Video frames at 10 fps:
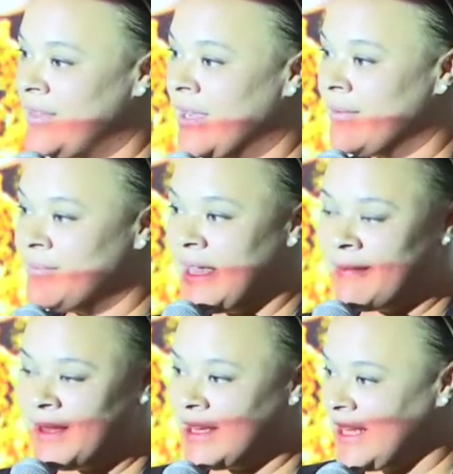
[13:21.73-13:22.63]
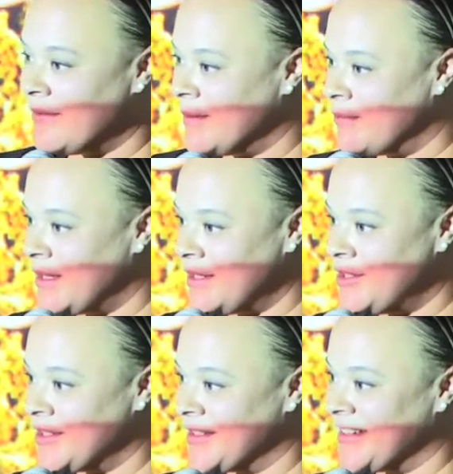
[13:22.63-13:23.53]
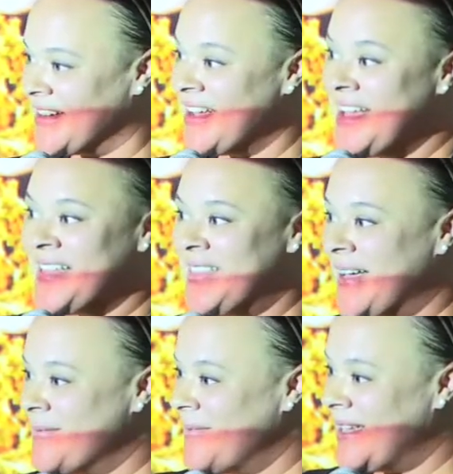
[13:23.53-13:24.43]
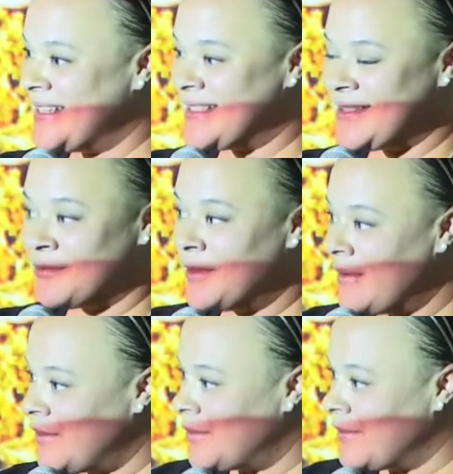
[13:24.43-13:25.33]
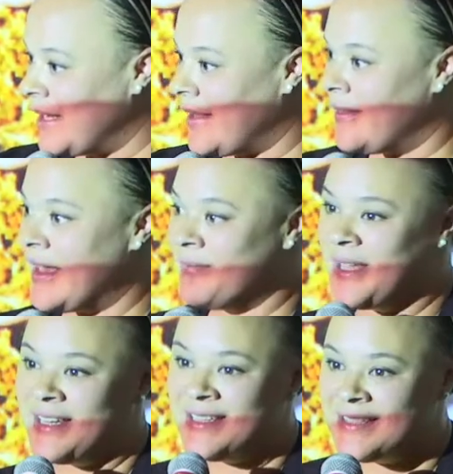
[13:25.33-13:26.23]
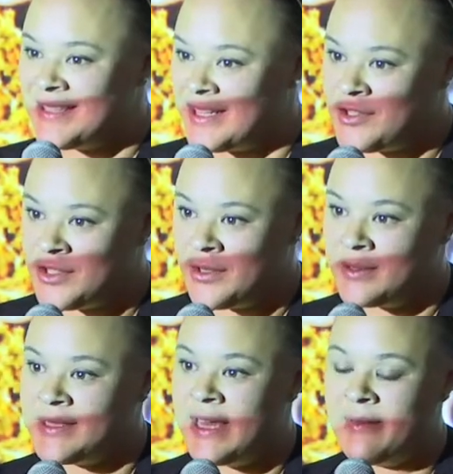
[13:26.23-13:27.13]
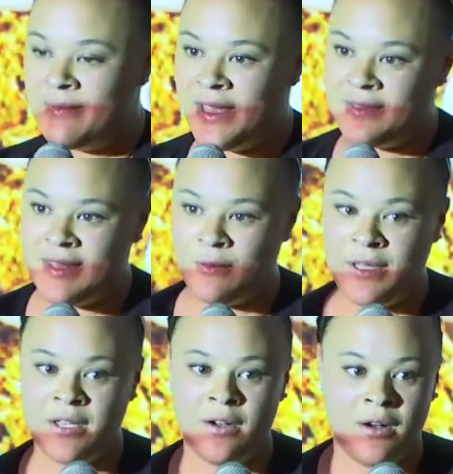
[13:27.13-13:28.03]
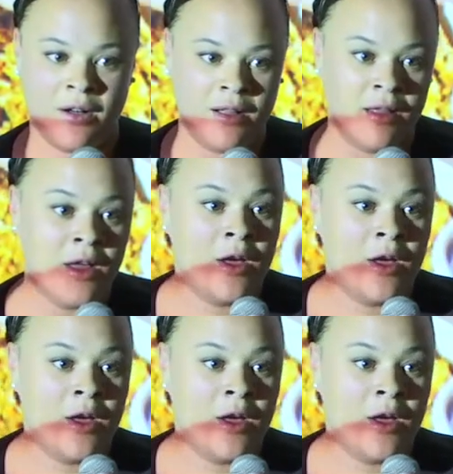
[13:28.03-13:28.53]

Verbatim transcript: There, that meant even blood sugar. That meant revelry. That meant inside jokes. That meant that we could all